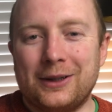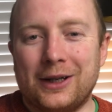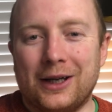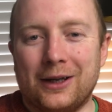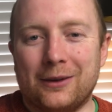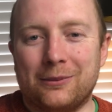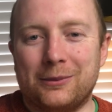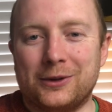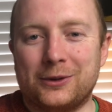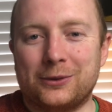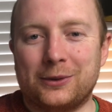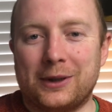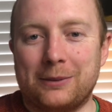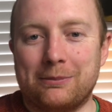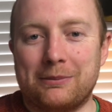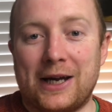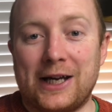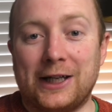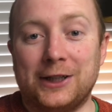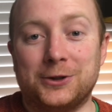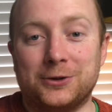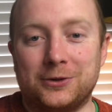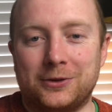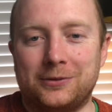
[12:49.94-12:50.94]
between
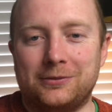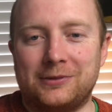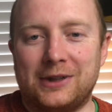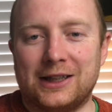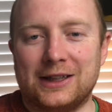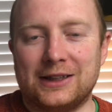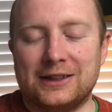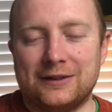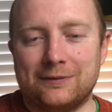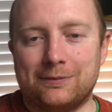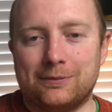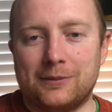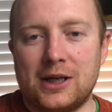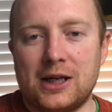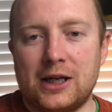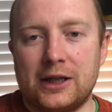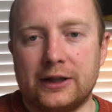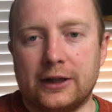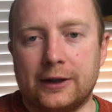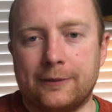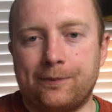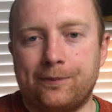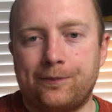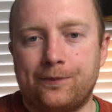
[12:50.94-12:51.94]
major and relative
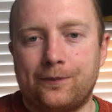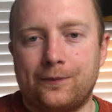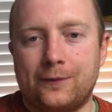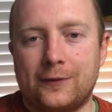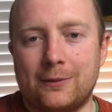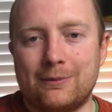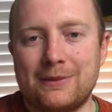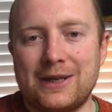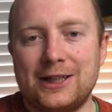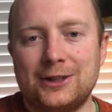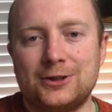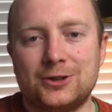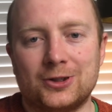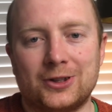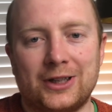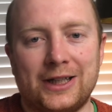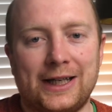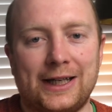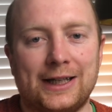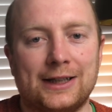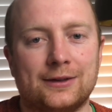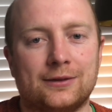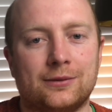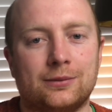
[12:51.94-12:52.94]
minor. The major
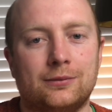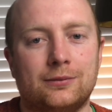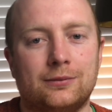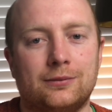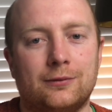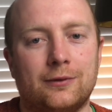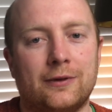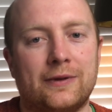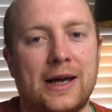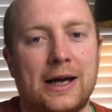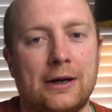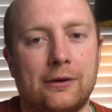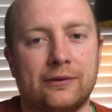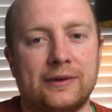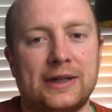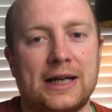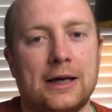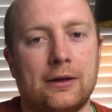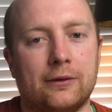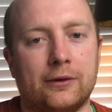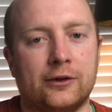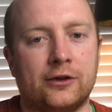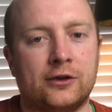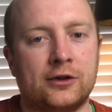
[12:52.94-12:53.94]
key is without
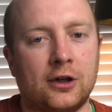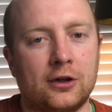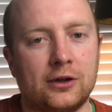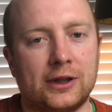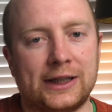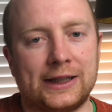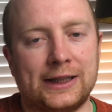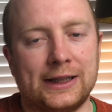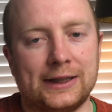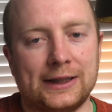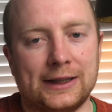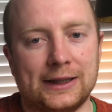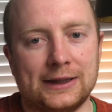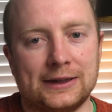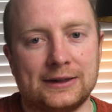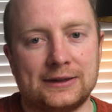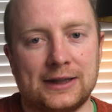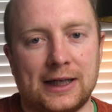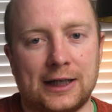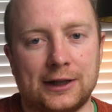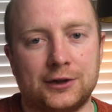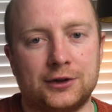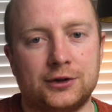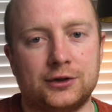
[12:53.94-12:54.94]
doubt the tonic in these
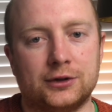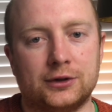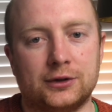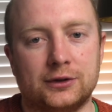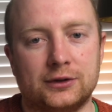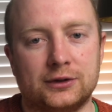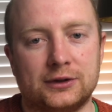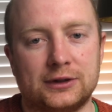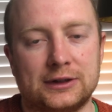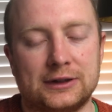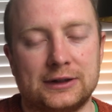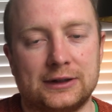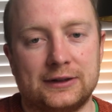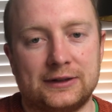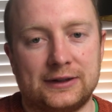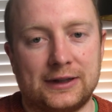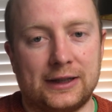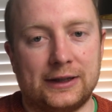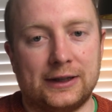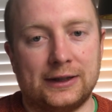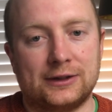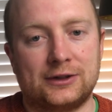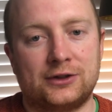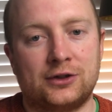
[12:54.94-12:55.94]
sections. As I
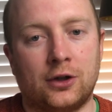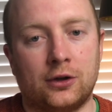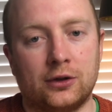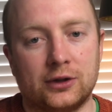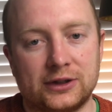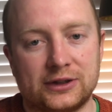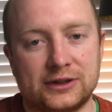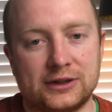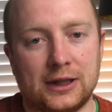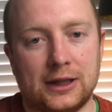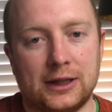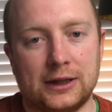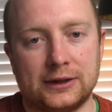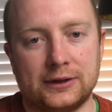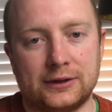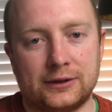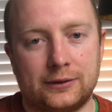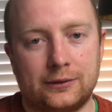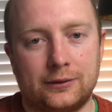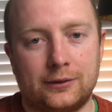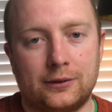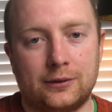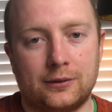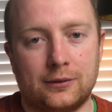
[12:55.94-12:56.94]
said, it's tonicized
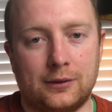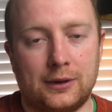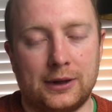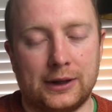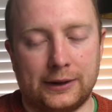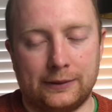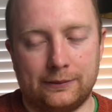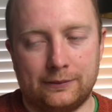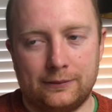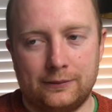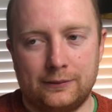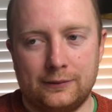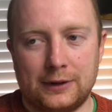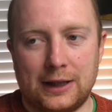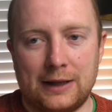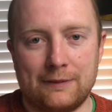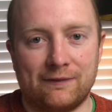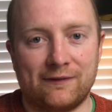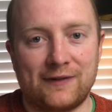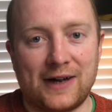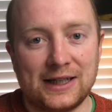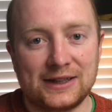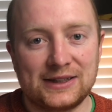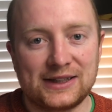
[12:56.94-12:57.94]
quite
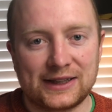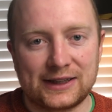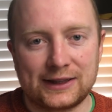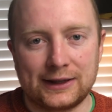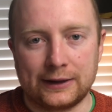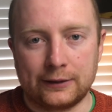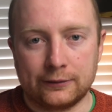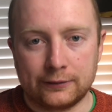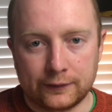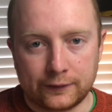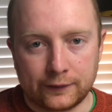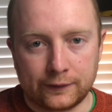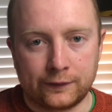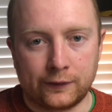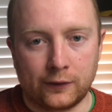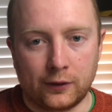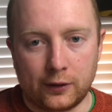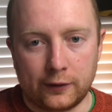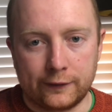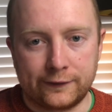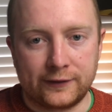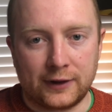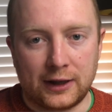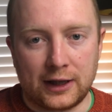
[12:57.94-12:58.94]
emphatically with a
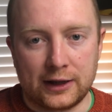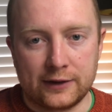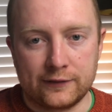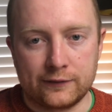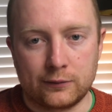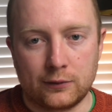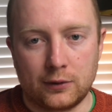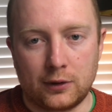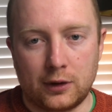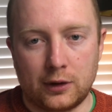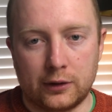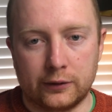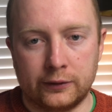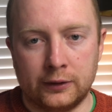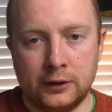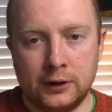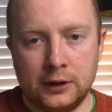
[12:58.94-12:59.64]
4-5-1.